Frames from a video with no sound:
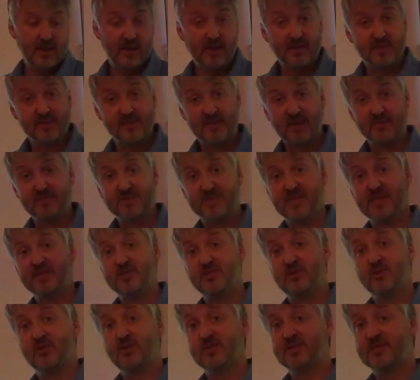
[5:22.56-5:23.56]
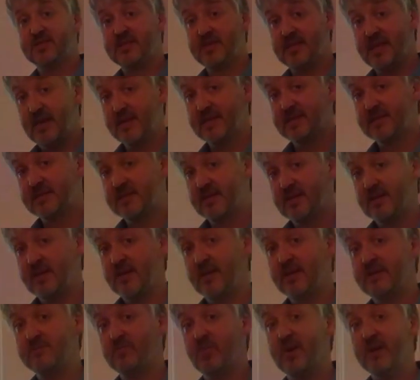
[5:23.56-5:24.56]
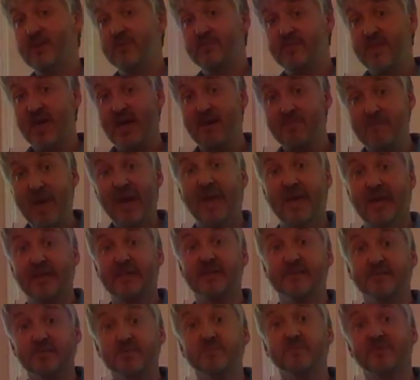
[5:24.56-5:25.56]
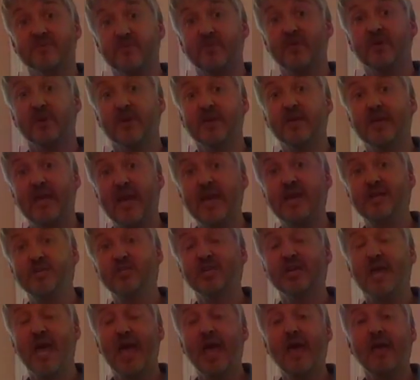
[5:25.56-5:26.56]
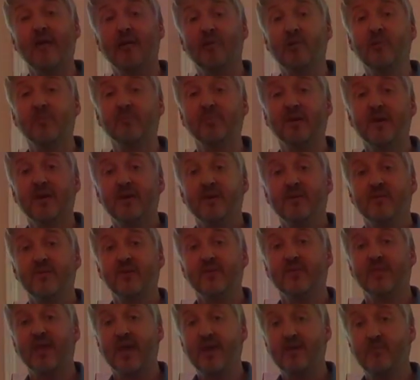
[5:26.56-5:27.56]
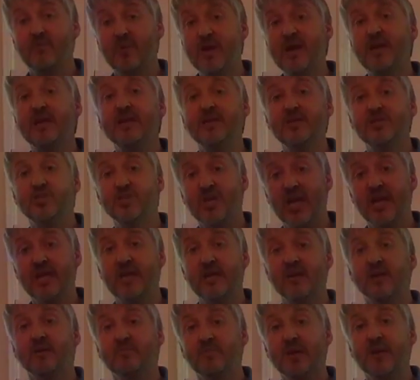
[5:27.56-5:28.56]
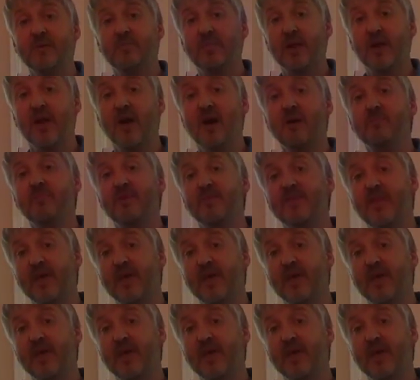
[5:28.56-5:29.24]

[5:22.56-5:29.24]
In some sense you can see that as one of their mechanisms for engaging hell, that they really shake people up,